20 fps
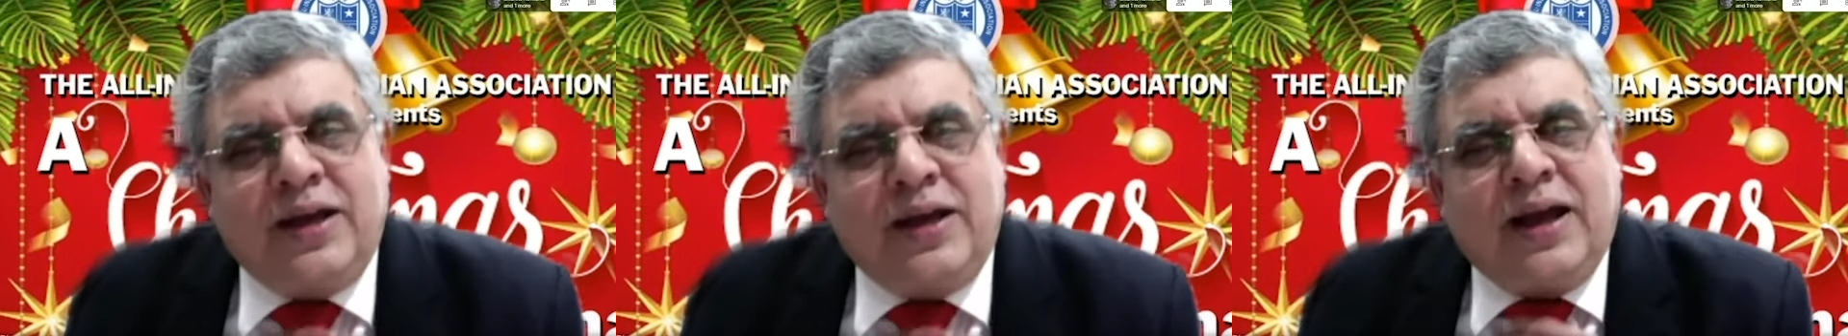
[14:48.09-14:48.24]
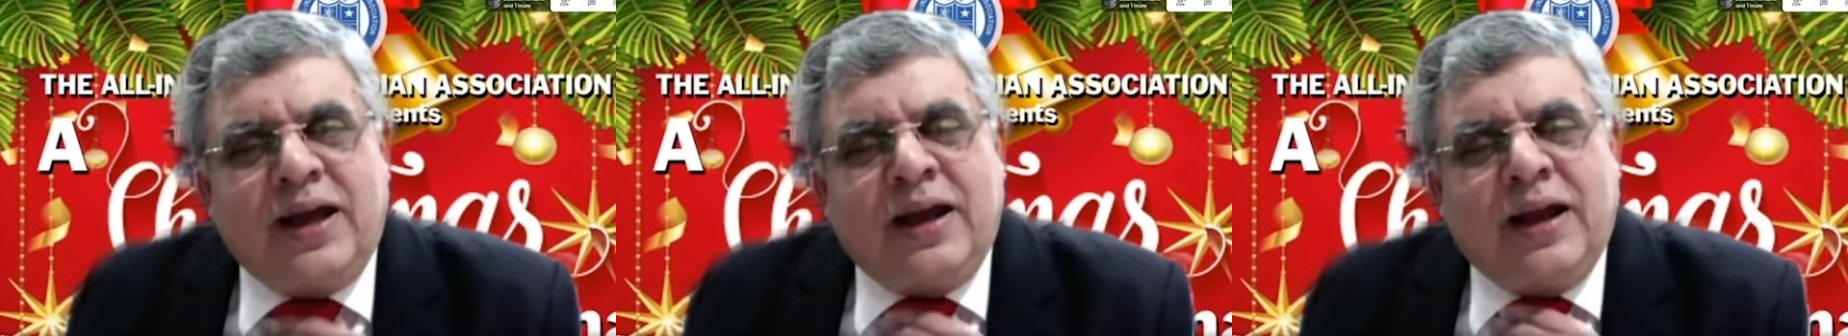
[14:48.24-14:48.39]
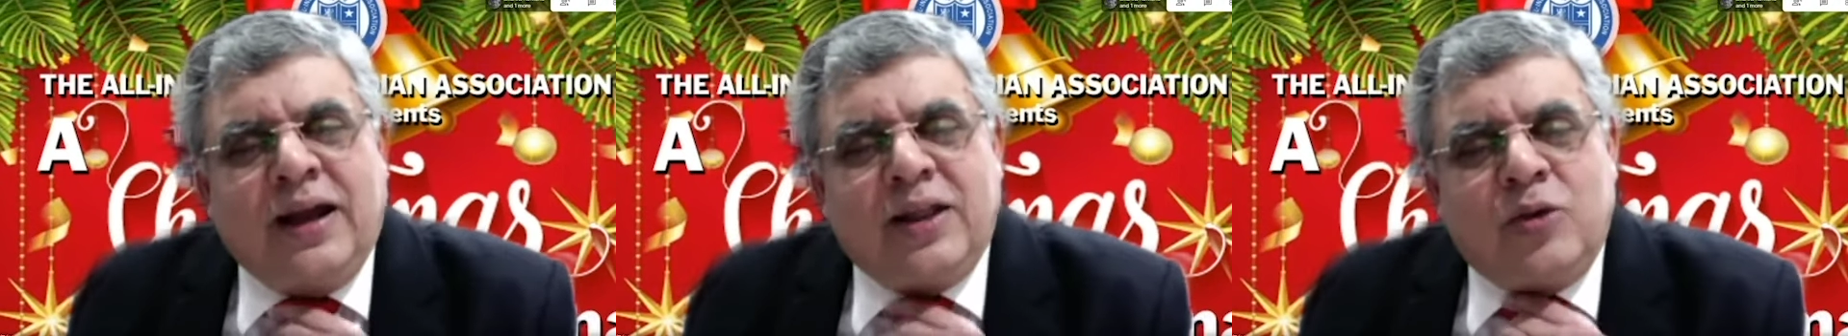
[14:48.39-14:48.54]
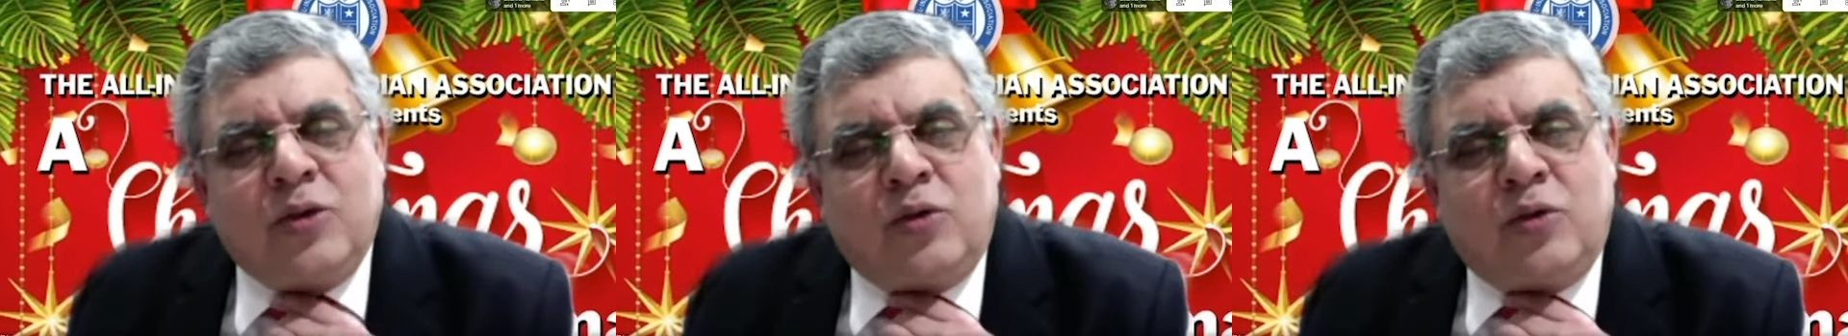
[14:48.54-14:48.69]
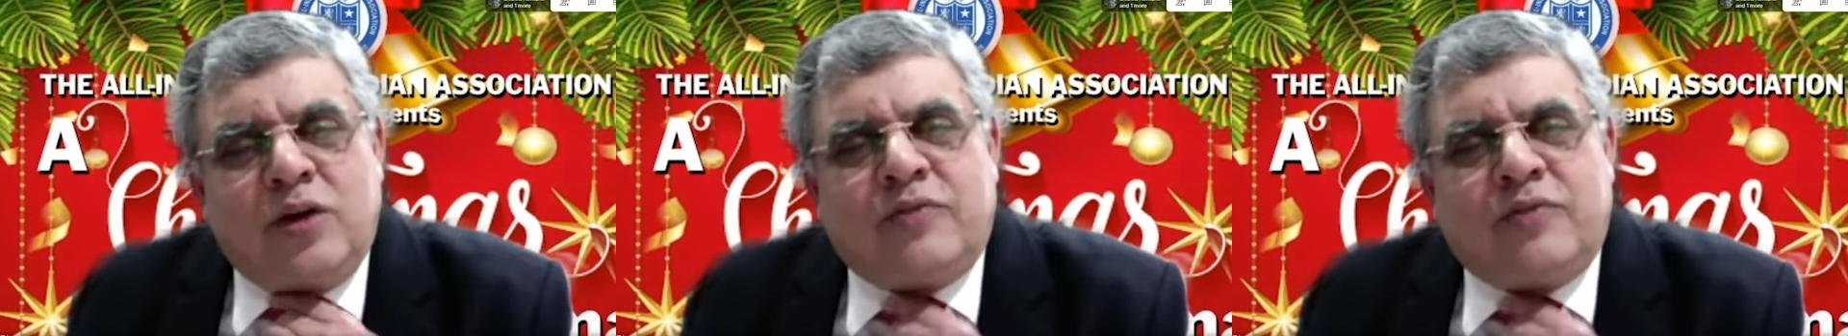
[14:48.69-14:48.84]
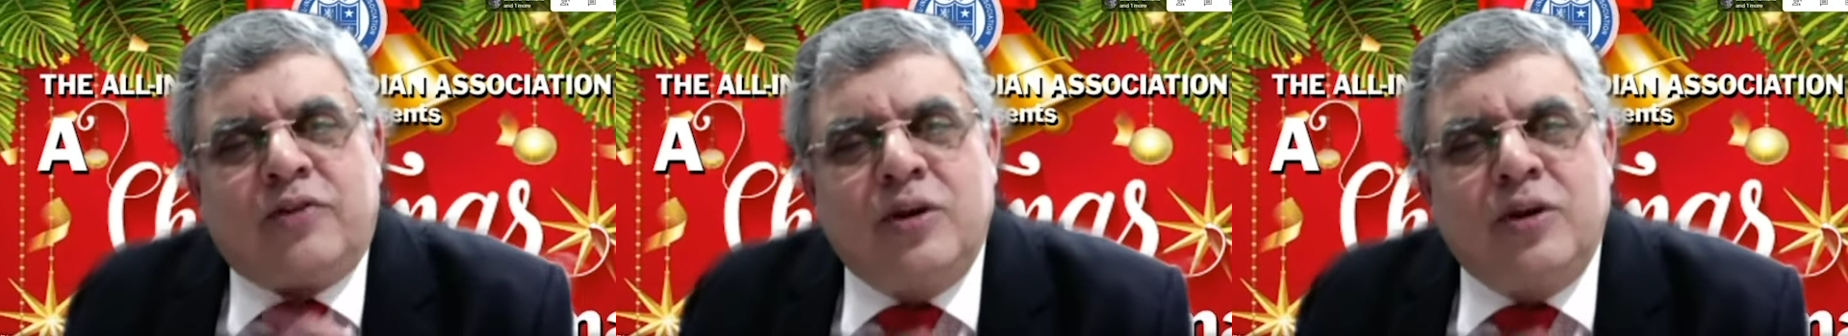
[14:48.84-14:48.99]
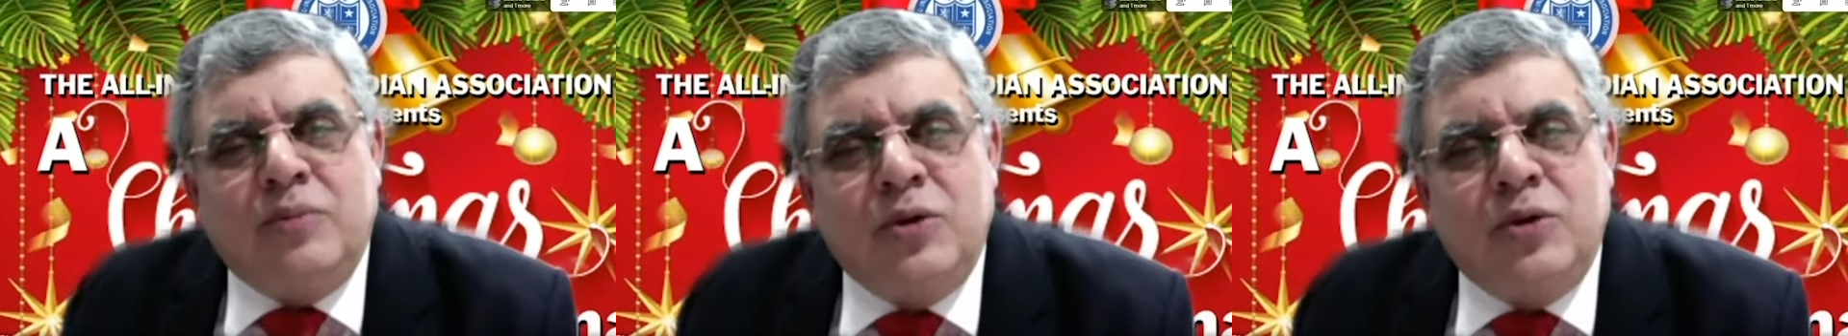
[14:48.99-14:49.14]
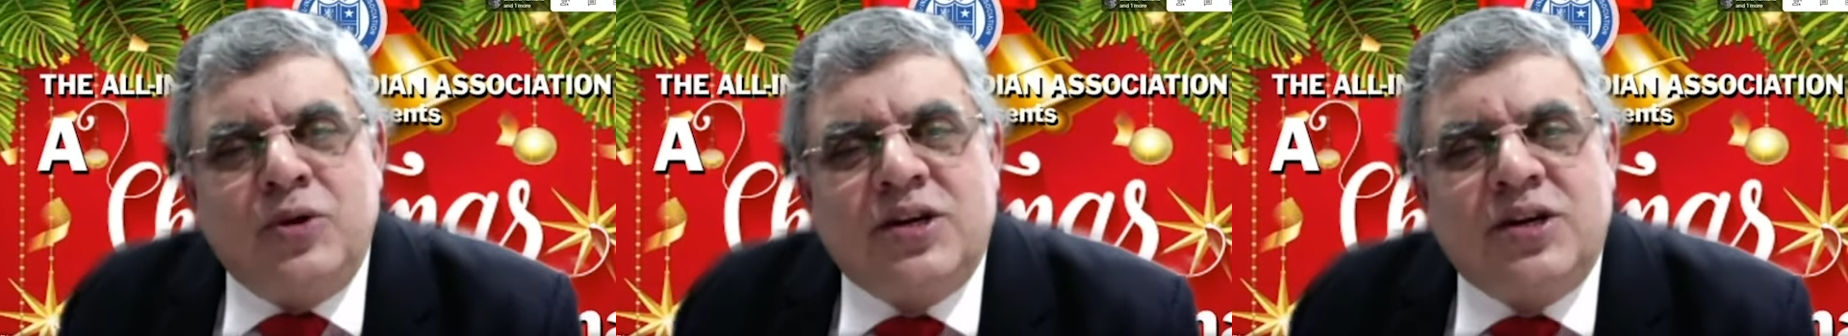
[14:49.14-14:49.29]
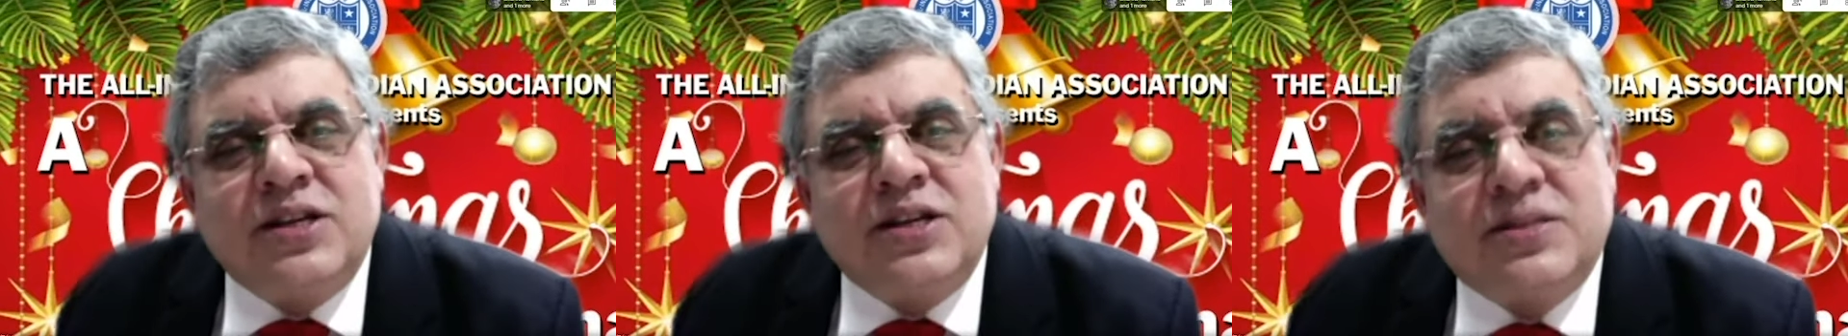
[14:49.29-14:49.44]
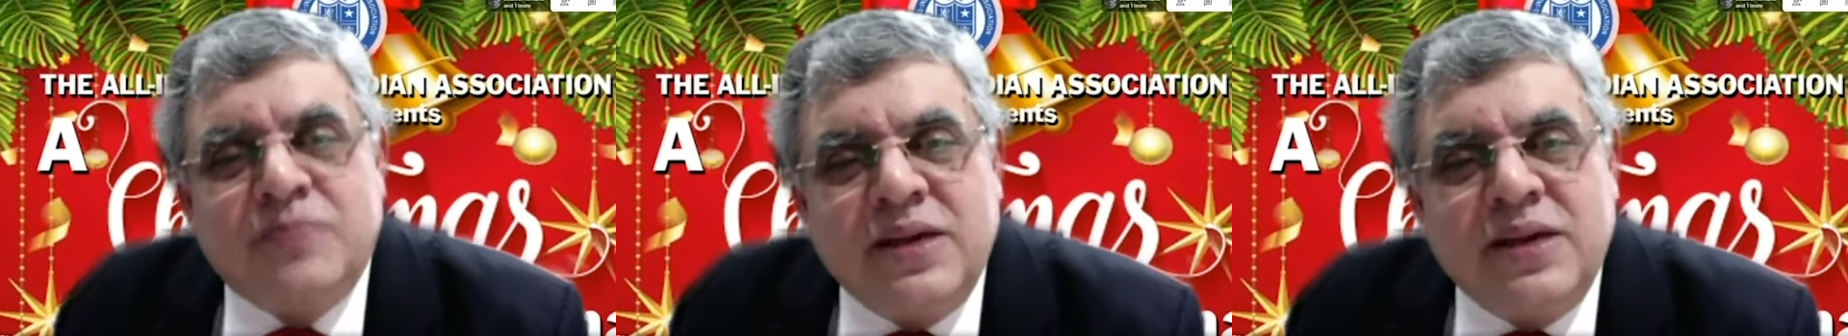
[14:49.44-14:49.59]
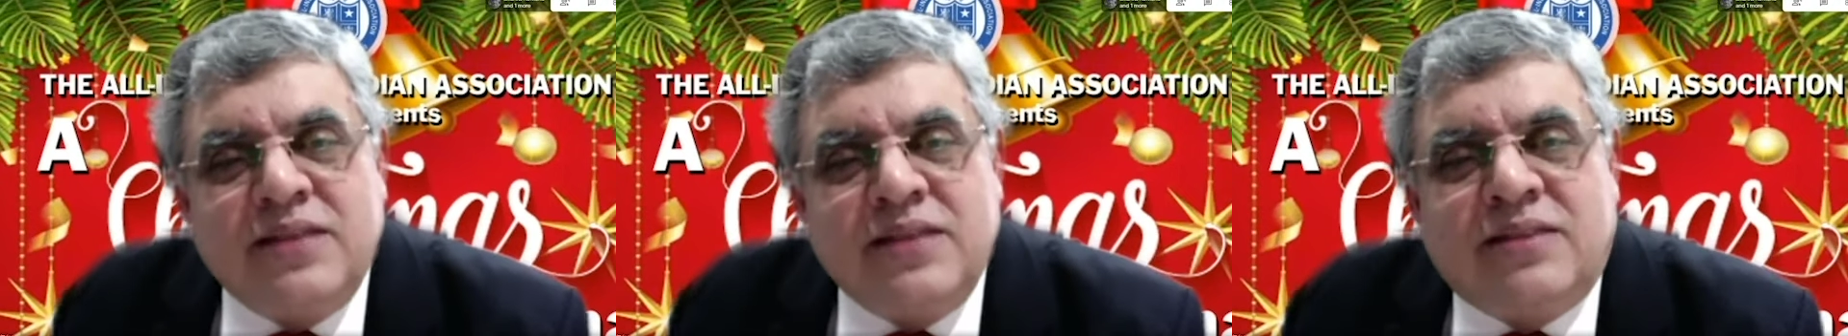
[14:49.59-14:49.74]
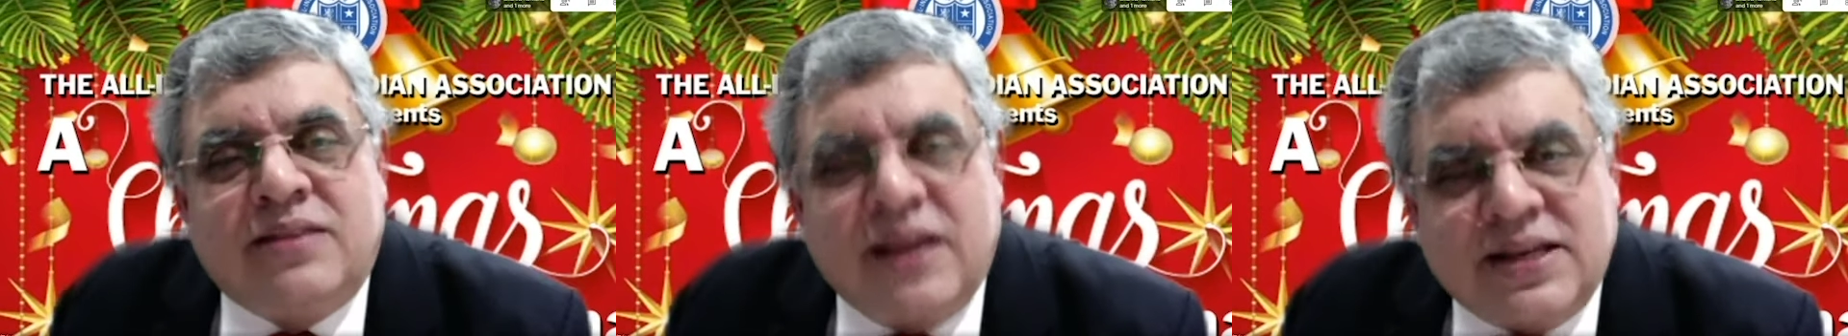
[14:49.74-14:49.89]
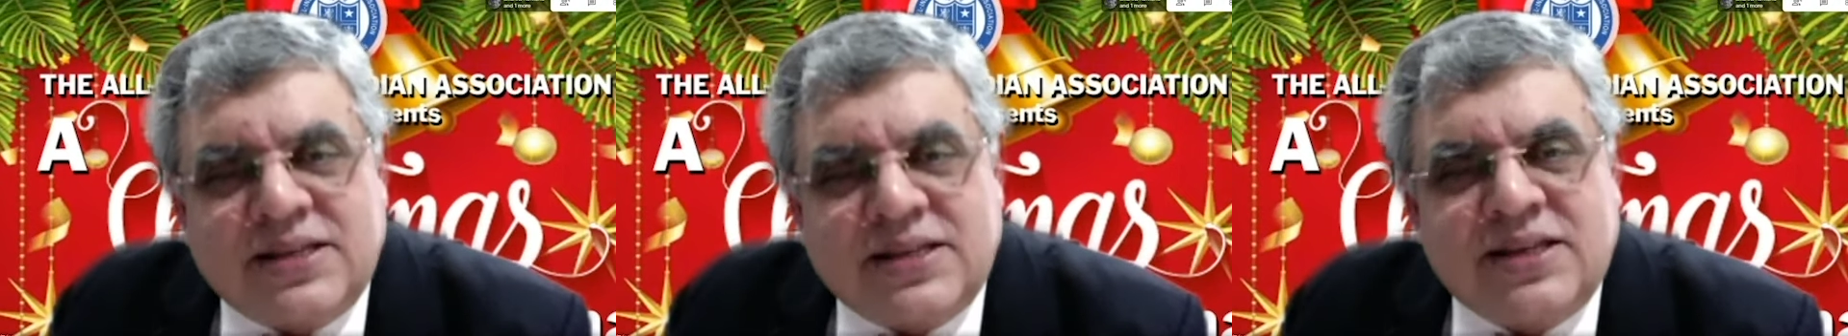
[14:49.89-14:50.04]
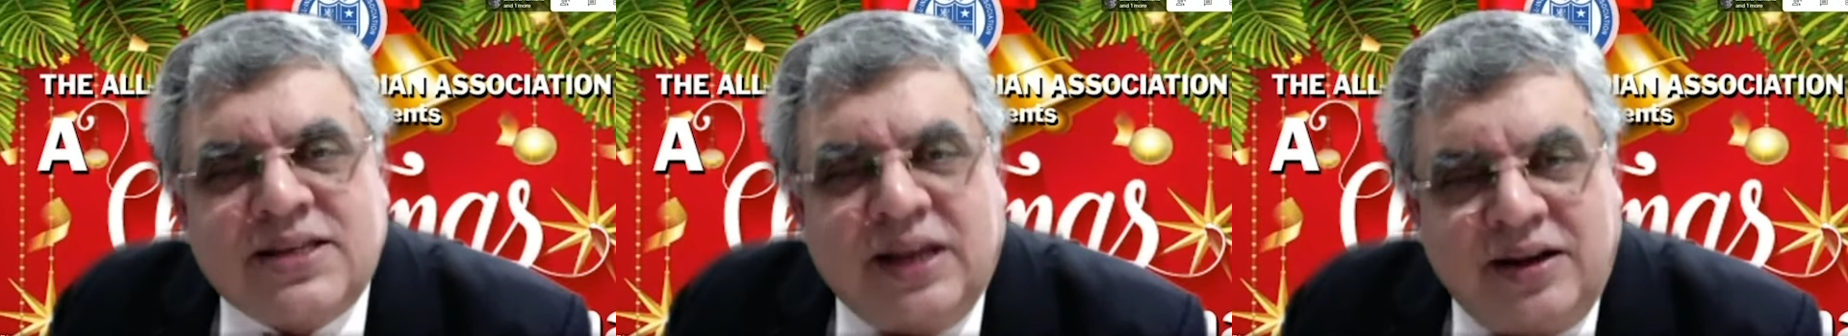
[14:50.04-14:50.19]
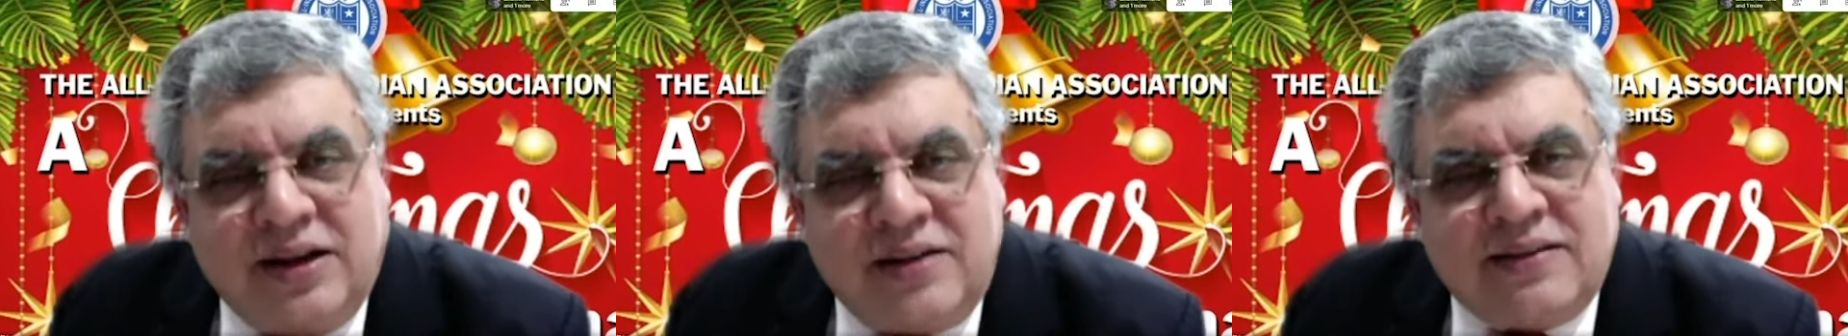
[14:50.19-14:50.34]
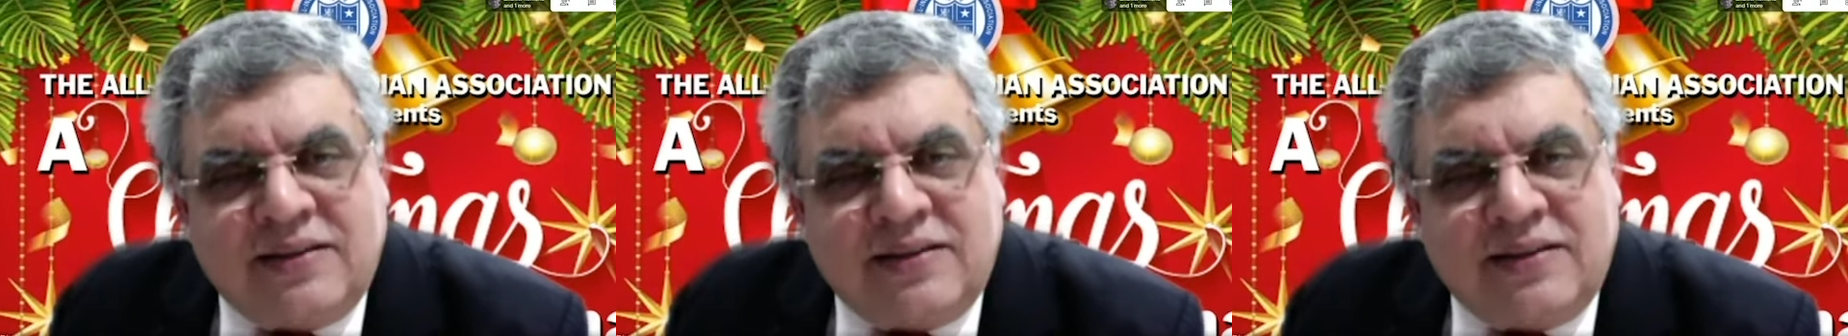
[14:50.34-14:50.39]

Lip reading: another word for immunity is being thick skinned.